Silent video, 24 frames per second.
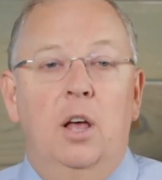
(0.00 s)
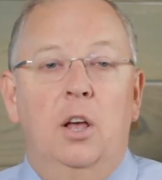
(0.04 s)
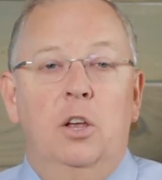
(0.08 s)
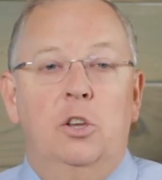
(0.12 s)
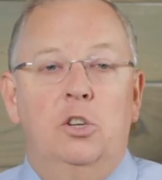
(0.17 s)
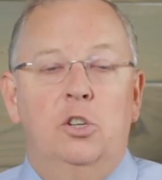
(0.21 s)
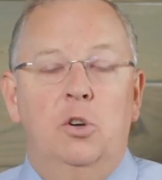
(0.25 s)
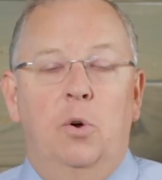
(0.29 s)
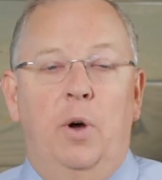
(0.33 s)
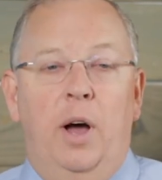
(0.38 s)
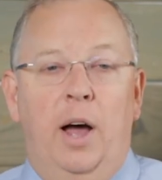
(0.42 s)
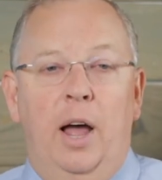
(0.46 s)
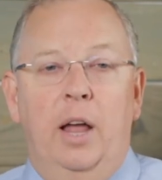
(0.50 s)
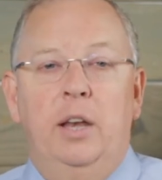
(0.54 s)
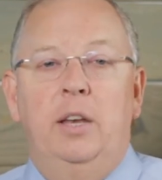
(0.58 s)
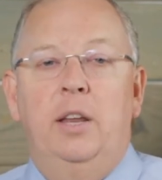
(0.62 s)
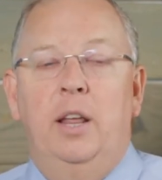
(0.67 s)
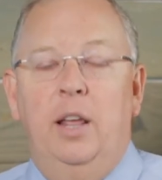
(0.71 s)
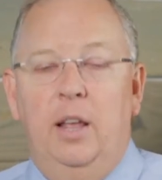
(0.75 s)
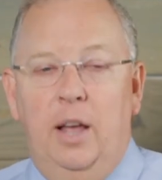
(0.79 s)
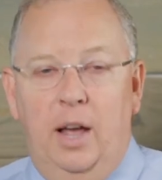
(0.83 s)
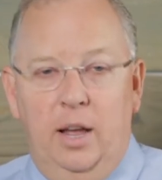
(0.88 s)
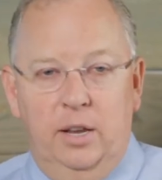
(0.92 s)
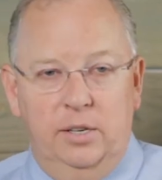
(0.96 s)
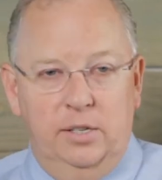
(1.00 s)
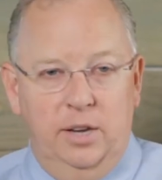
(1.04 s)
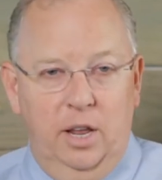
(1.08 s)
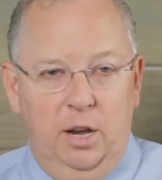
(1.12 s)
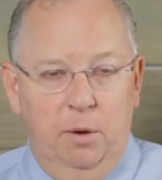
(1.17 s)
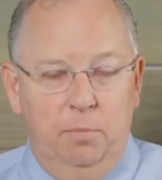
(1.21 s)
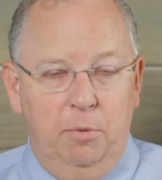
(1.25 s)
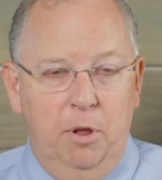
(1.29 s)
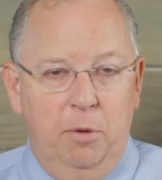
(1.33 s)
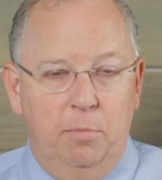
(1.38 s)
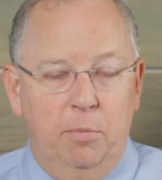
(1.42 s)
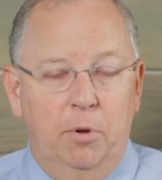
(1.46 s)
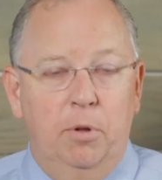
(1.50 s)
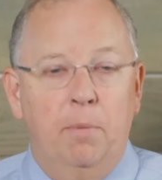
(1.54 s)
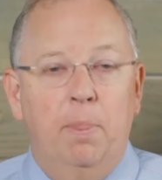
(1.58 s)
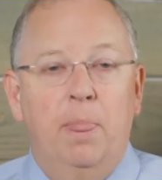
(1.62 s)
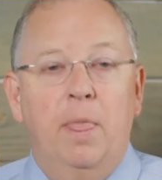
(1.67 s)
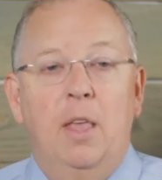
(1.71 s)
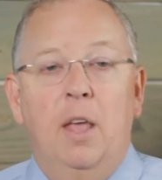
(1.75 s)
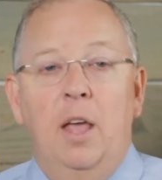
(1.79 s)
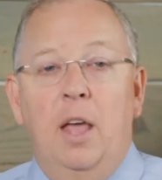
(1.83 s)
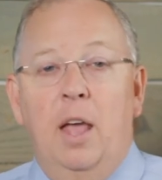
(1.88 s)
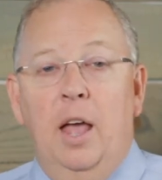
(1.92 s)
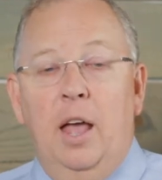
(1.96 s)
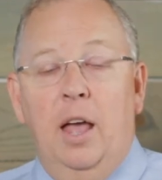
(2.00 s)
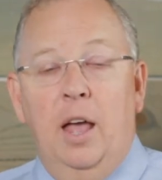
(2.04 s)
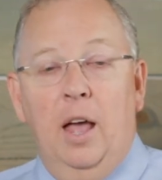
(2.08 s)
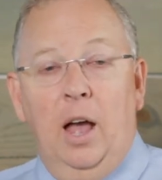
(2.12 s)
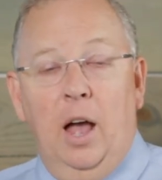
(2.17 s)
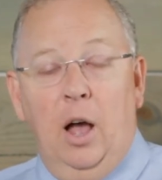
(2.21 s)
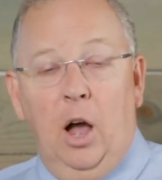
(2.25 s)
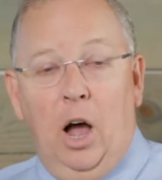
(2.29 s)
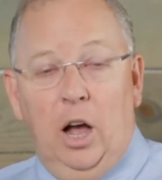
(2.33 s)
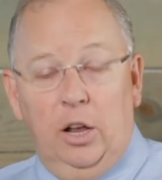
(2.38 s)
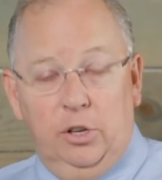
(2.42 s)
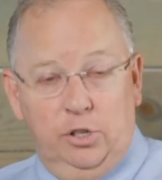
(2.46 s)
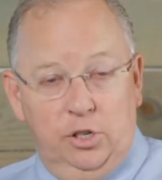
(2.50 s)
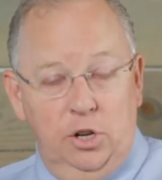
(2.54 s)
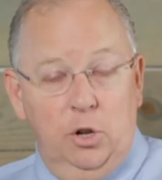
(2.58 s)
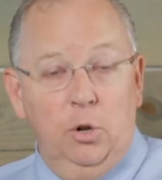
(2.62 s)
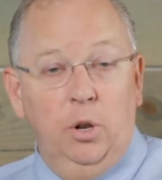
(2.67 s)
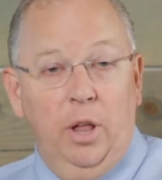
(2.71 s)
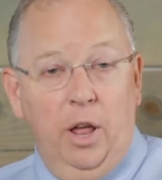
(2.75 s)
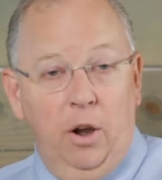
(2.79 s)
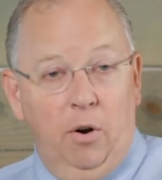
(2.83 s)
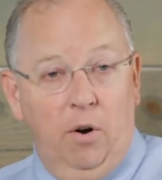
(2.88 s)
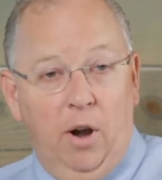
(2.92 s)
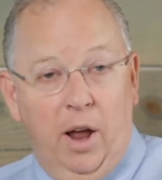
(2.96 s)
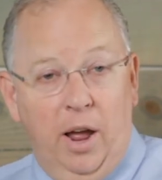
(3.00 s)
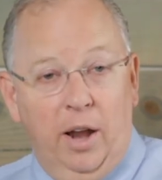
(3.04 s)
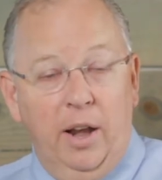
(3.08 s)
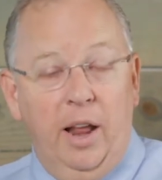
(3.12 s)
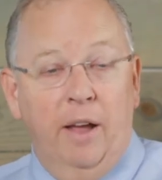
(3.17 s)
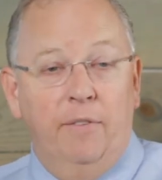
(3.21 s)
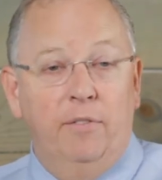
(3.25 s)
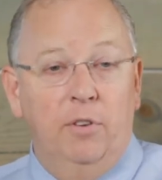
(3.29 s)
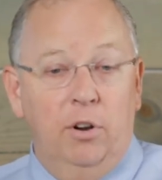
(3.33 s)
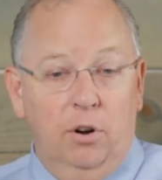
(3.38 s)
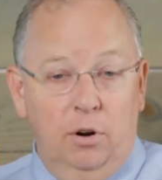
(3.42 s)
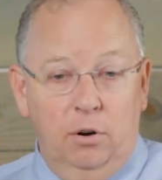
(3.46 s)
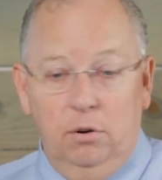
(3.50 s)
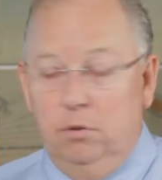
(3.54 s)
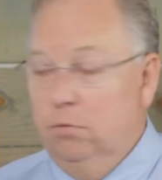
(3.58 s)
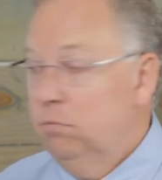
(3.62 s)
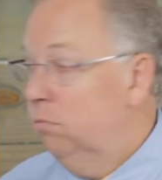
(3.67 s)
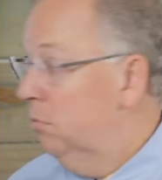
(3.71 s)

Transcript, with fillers: So I, I say to people, I'll see you later on after